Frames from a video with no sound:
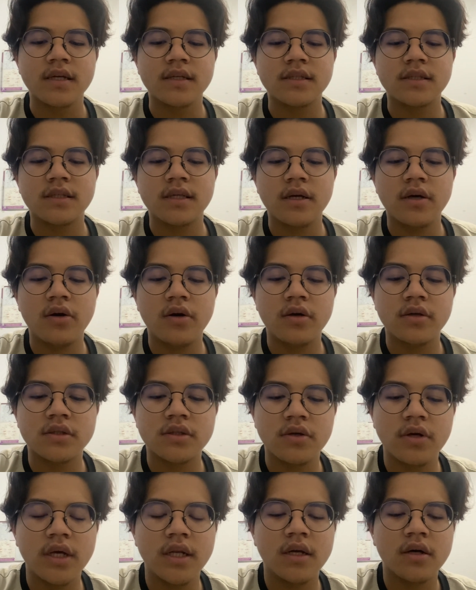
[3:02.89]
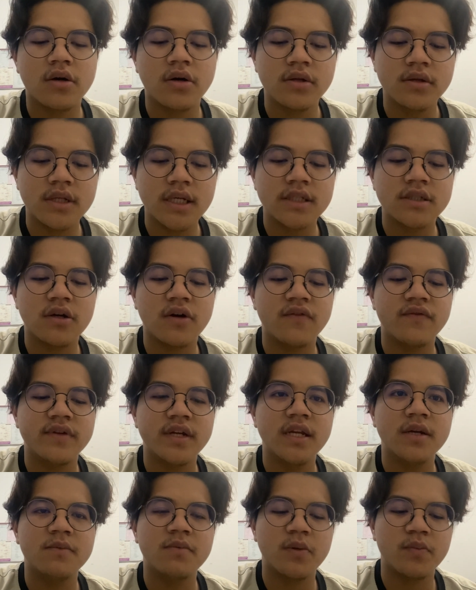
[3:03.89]
So in the context of
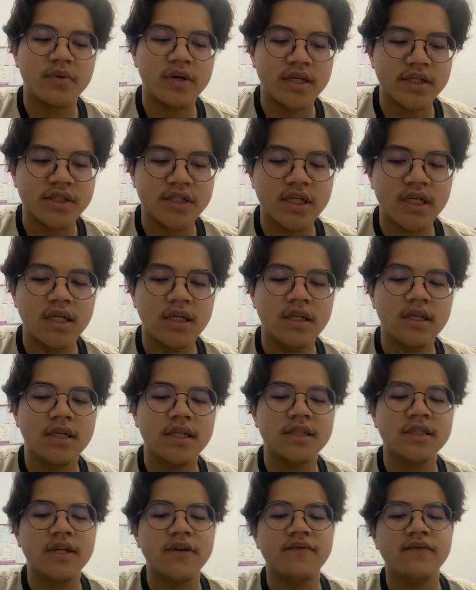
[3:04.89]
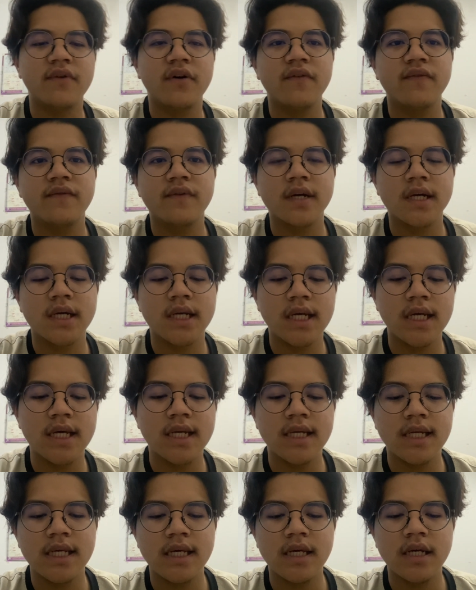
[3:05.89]
dinner preparation, this involves
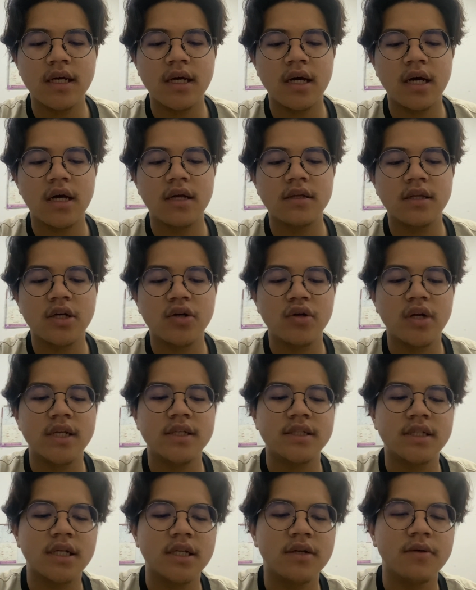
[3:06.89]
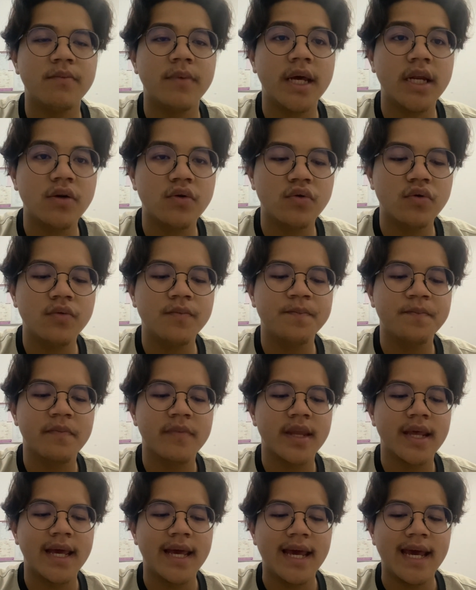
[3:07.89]
clearly articulation the menu
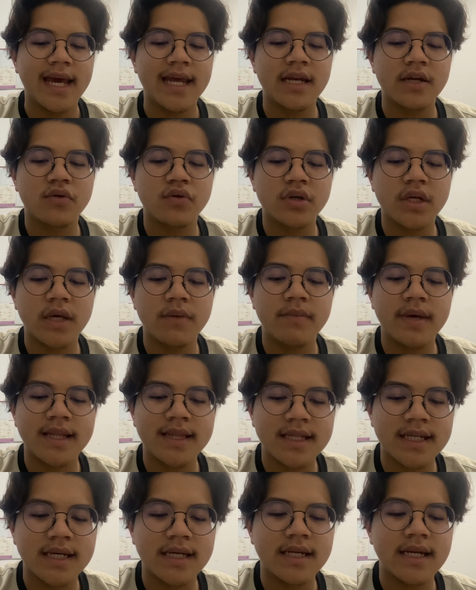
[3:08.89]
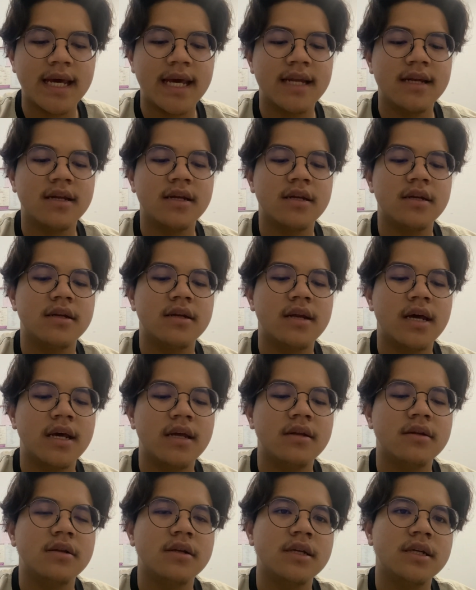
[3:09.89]
and the cooking method and the
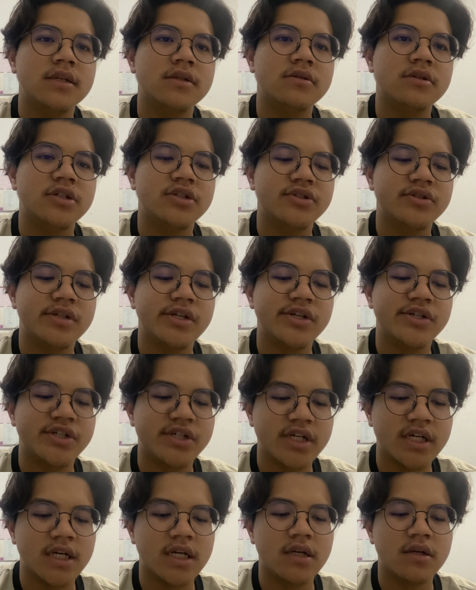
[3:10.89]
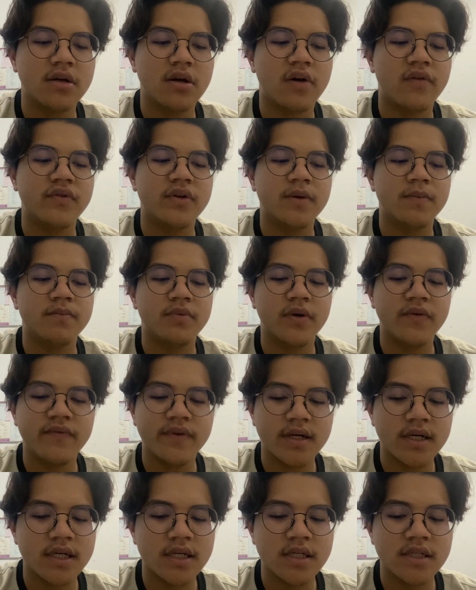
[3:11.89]
dietary restriction of the
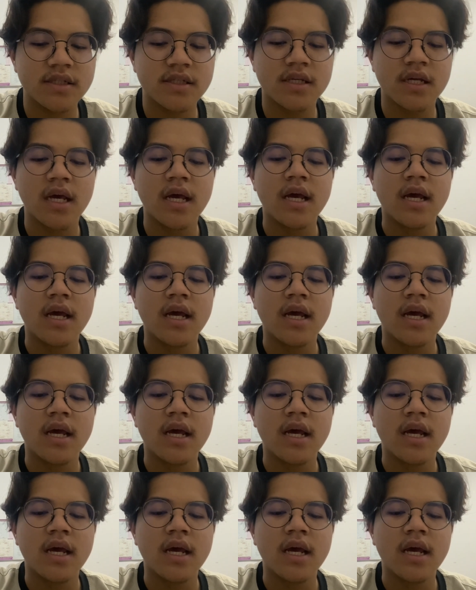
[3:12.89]
preference.